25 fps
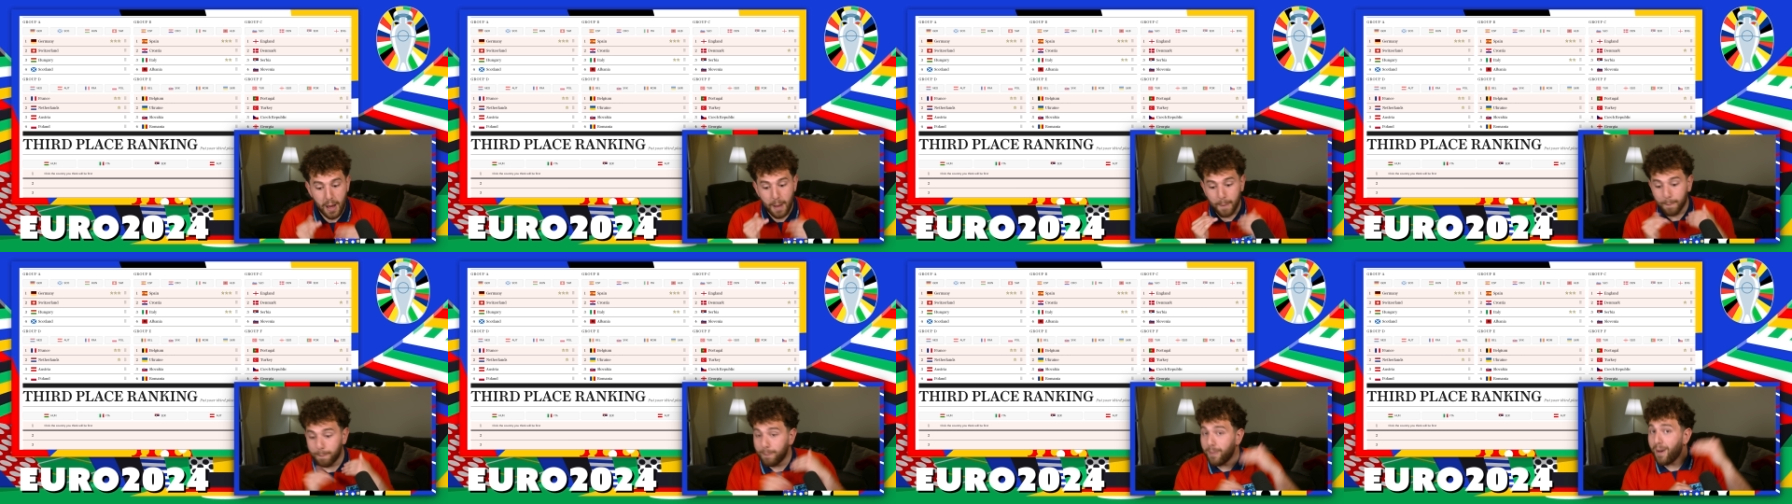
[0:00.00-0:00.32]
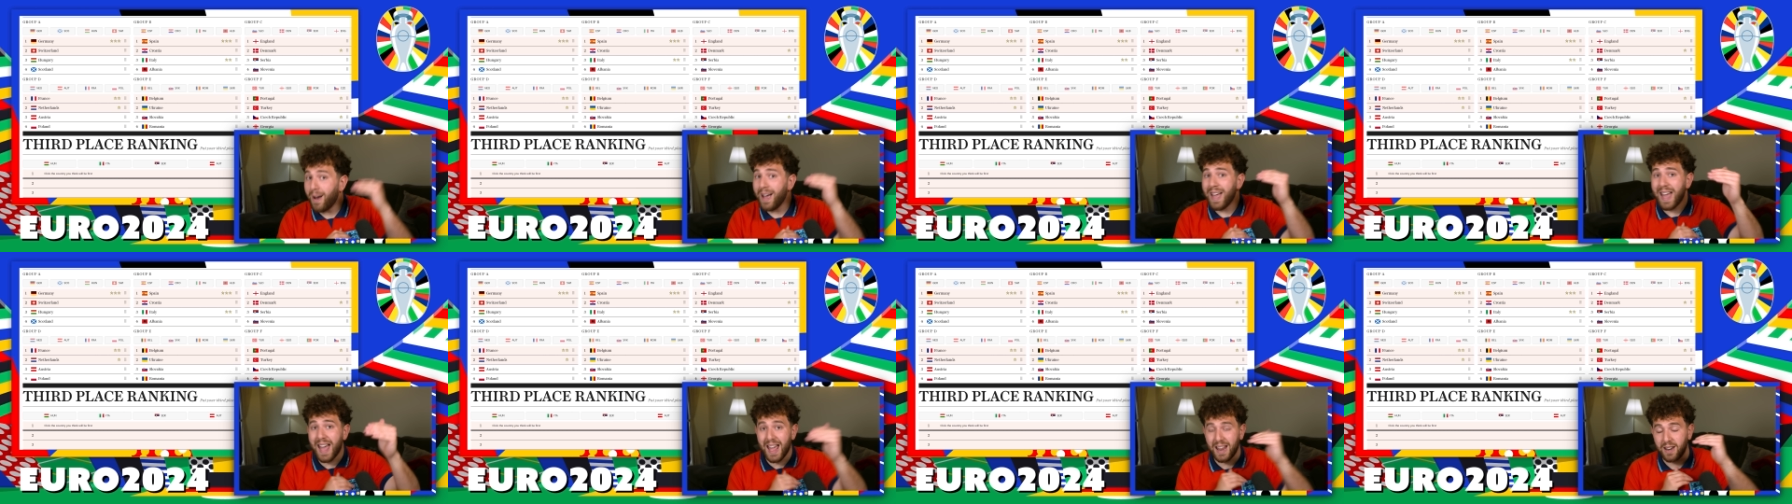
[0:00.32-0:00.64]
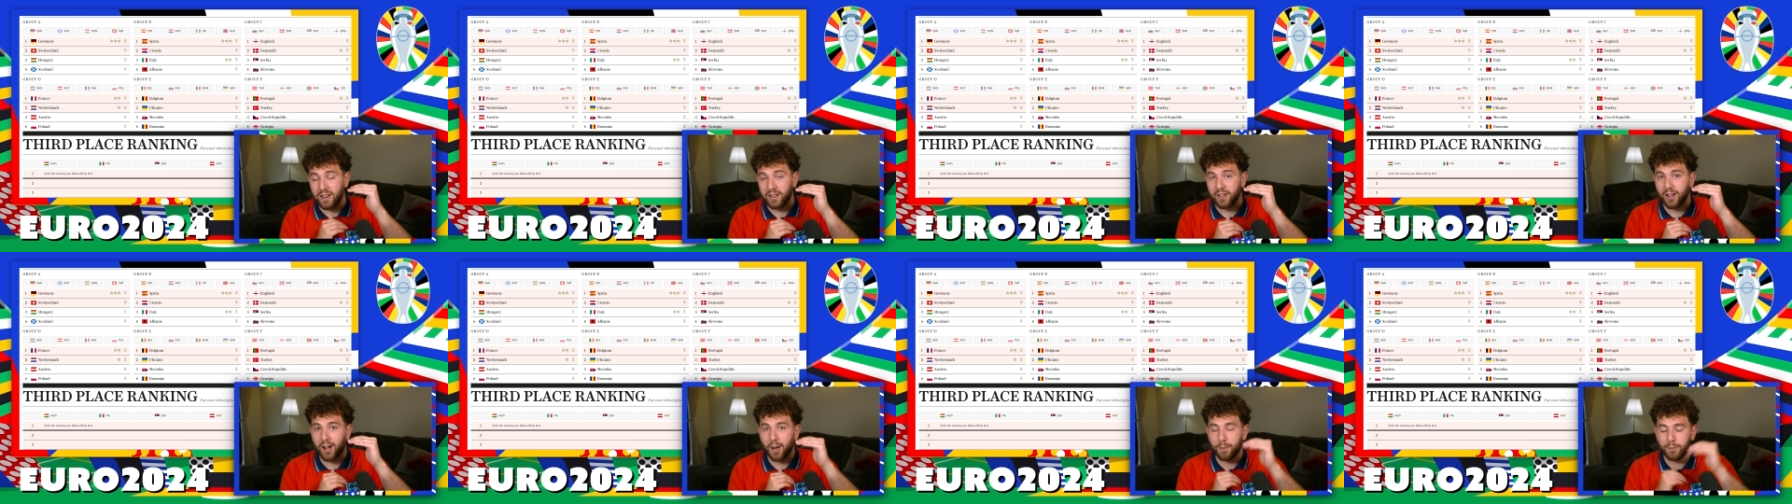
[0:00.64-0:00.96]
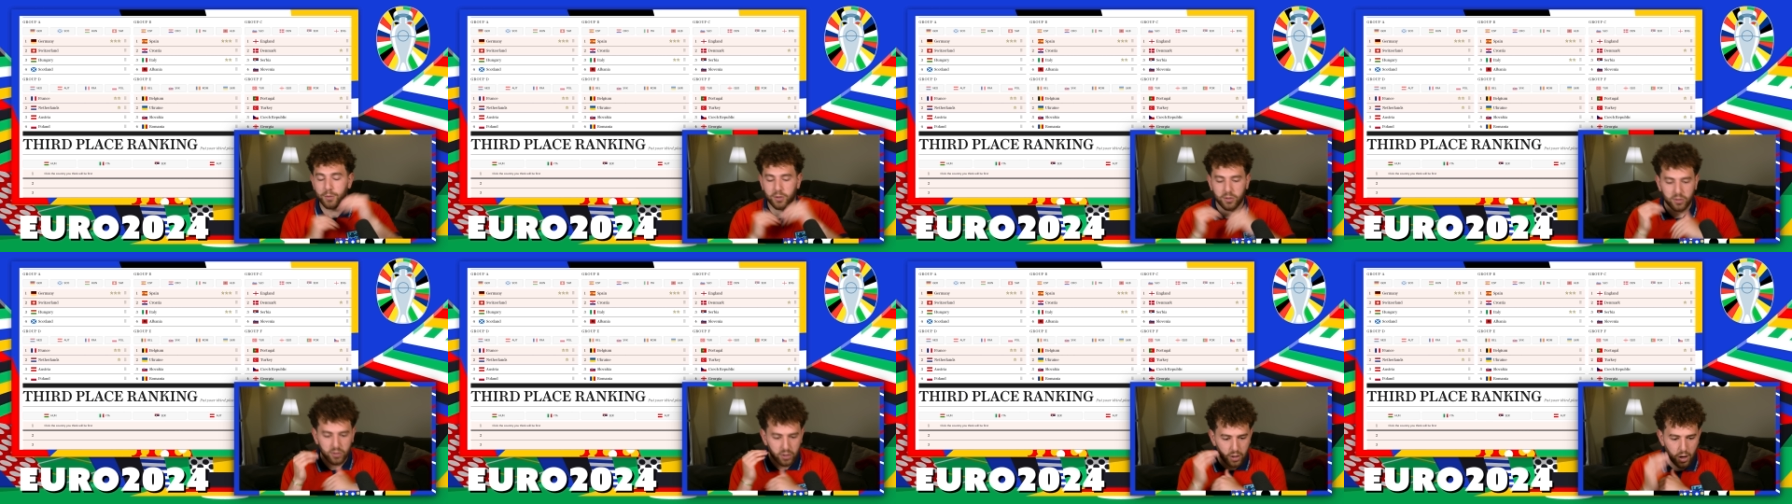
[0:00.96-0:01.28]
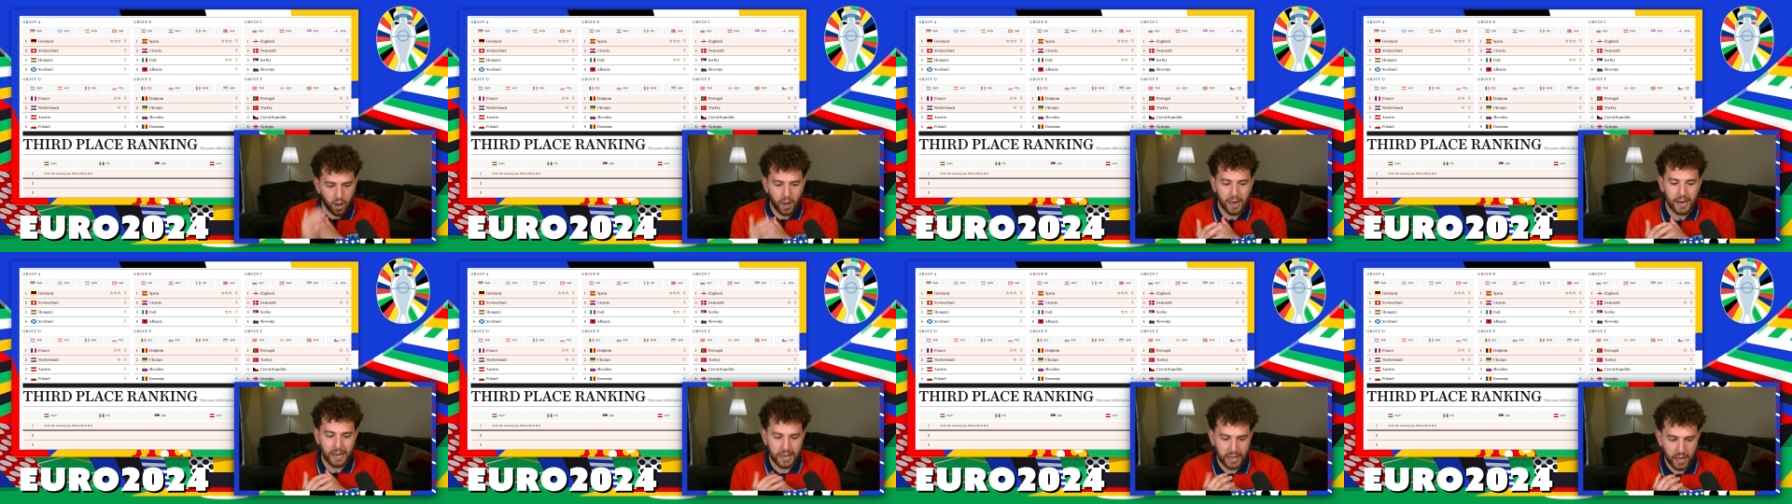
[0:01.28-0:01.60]
might end up
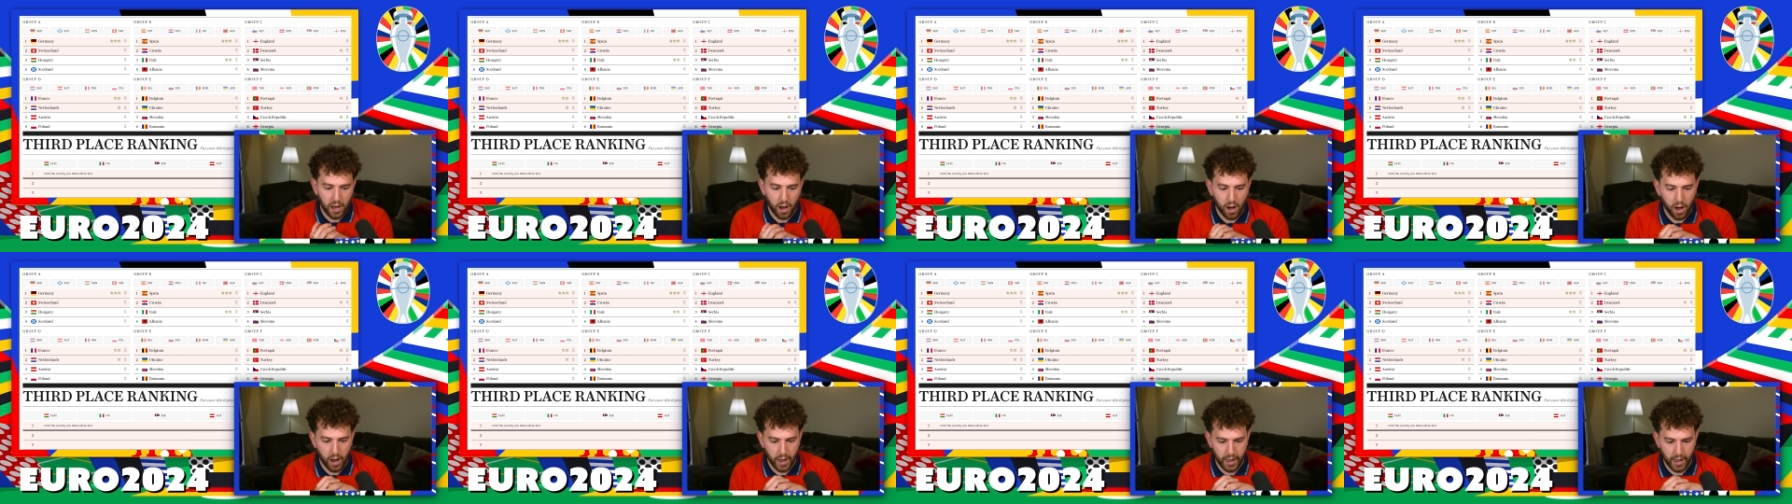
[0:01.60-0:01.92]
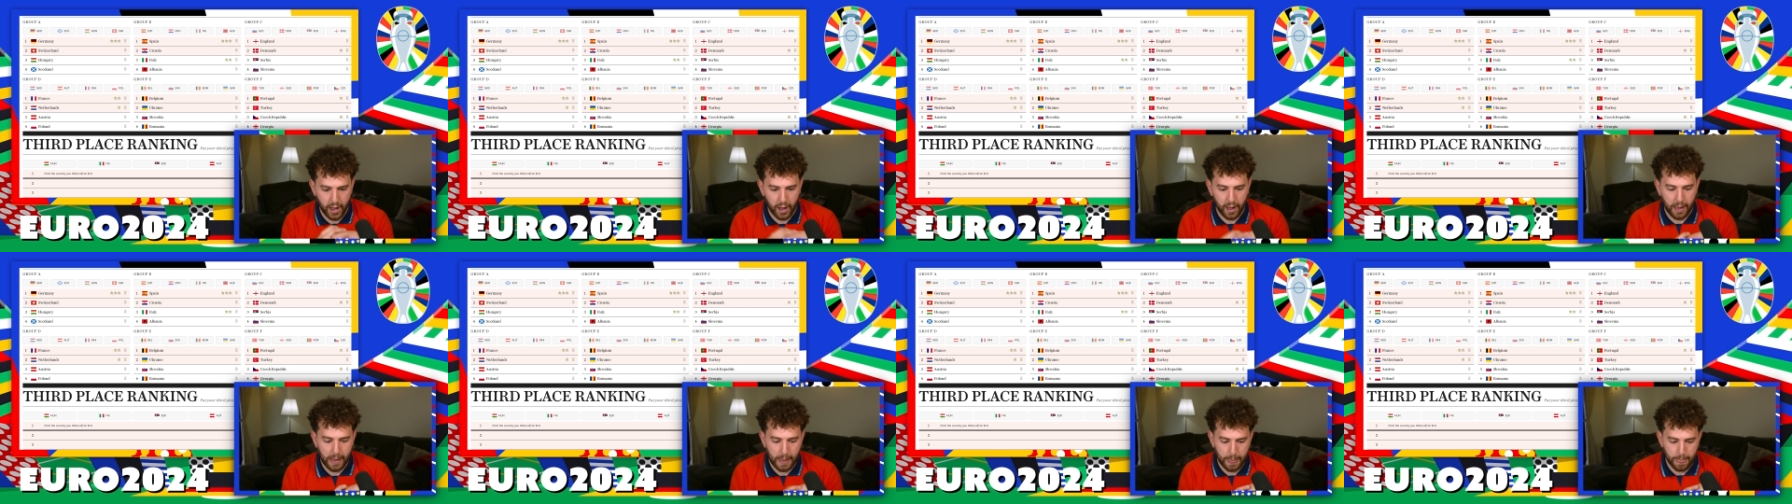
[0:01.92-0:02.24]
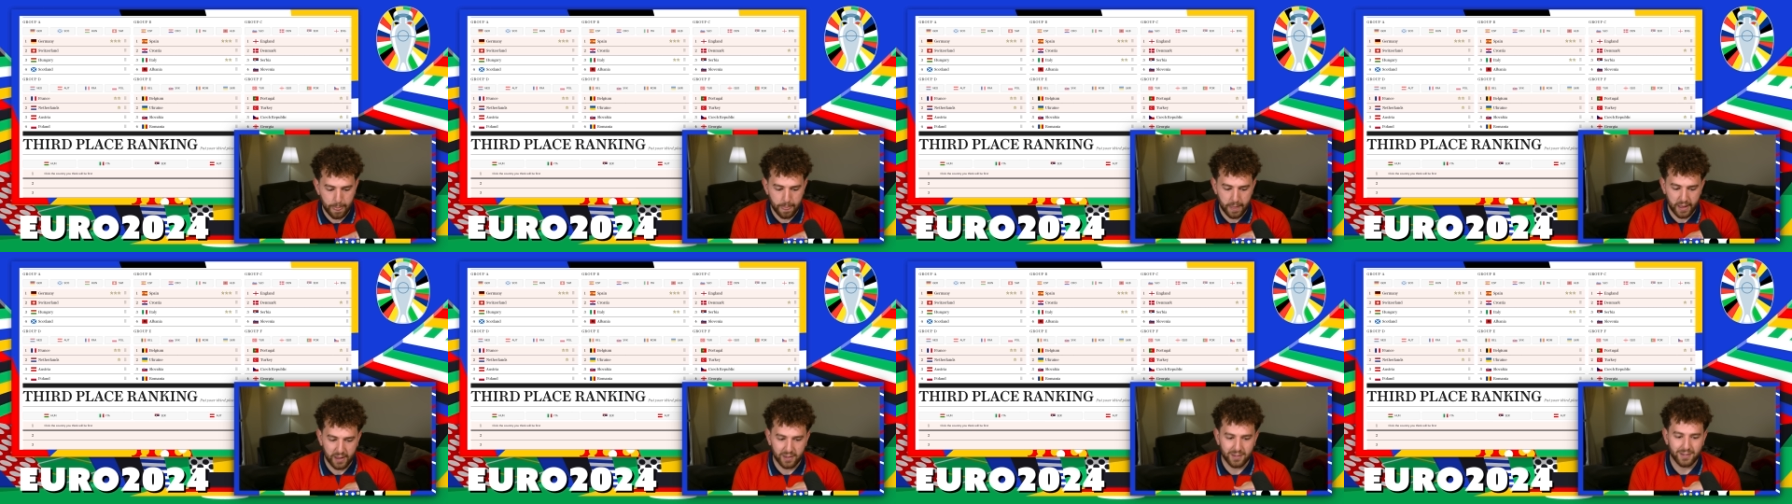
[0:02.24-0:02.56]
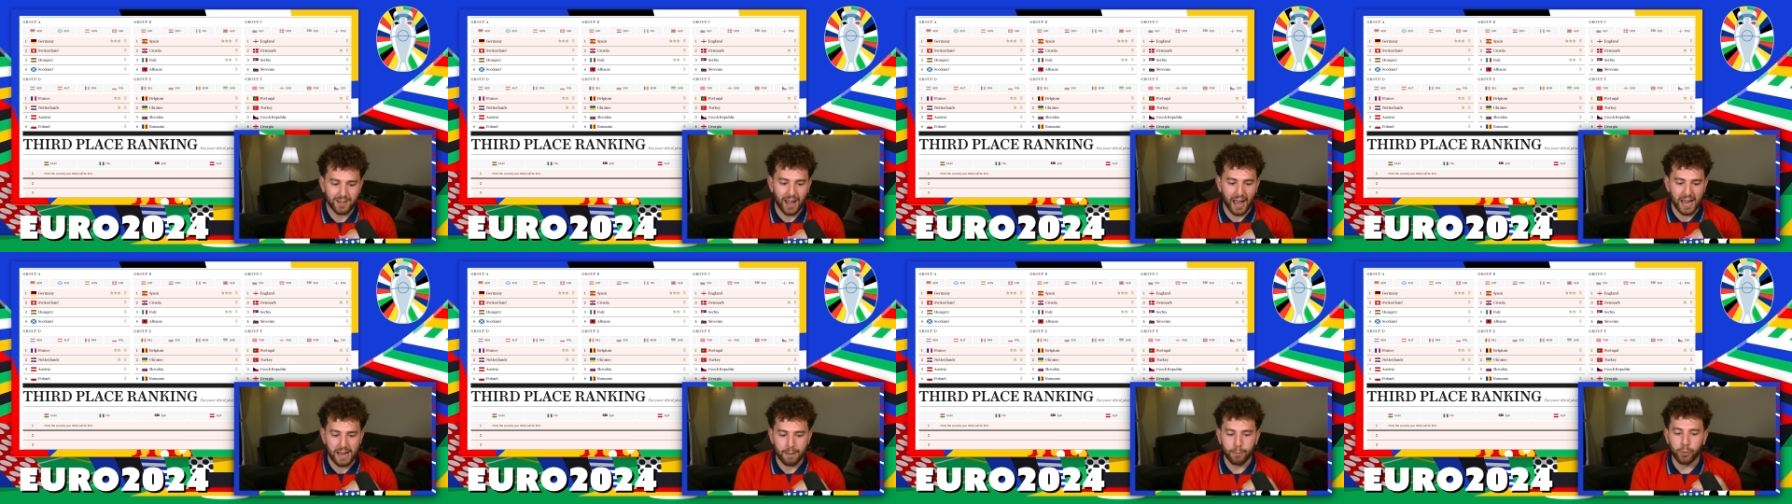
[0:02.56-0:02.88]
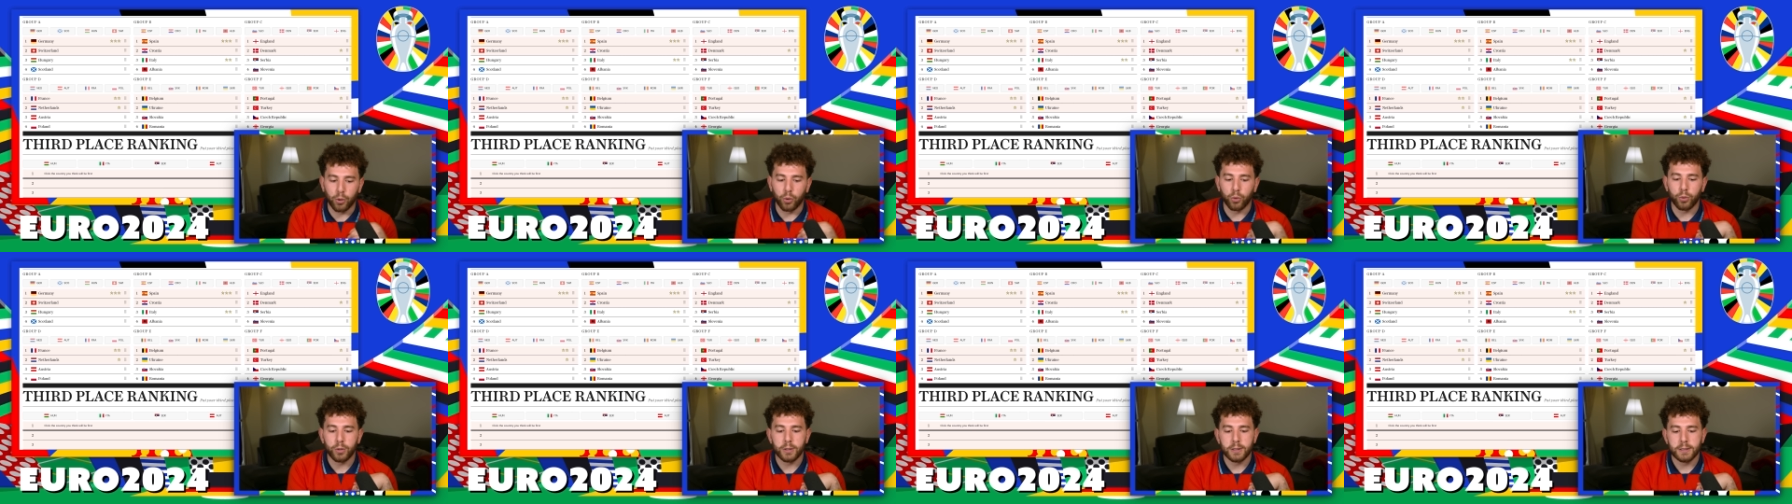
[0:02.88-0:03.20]
slightly higher in this
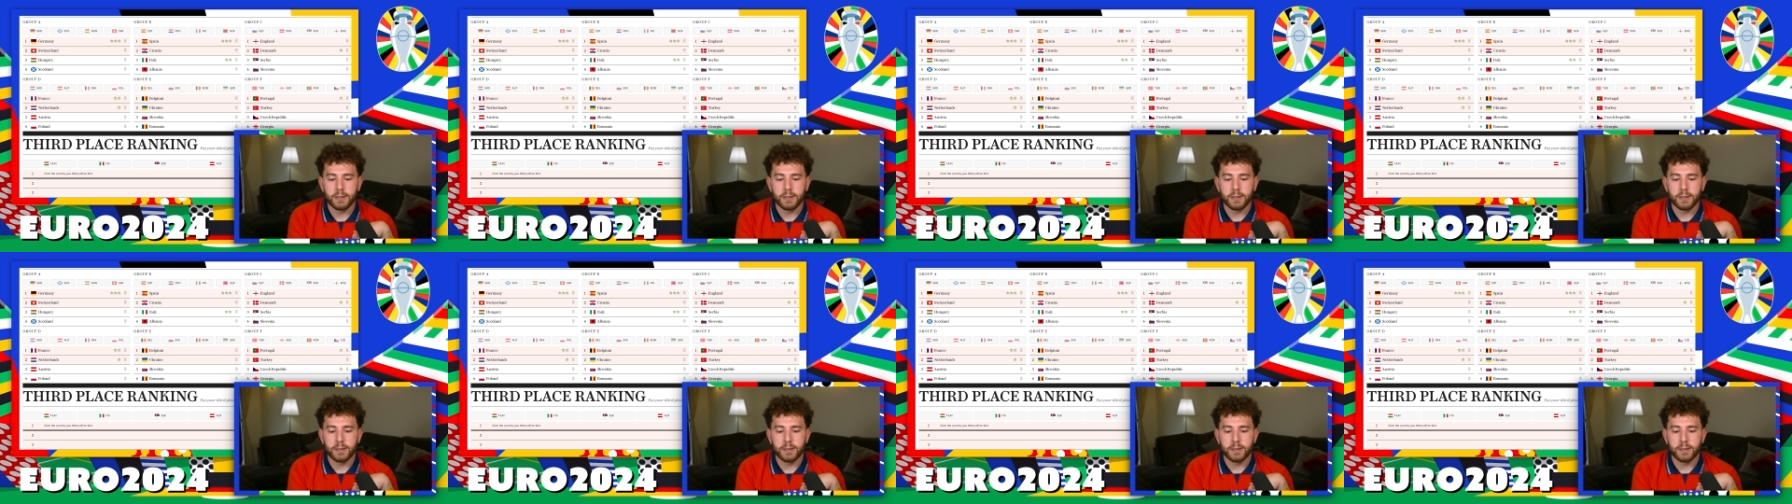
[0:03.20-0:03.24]
table.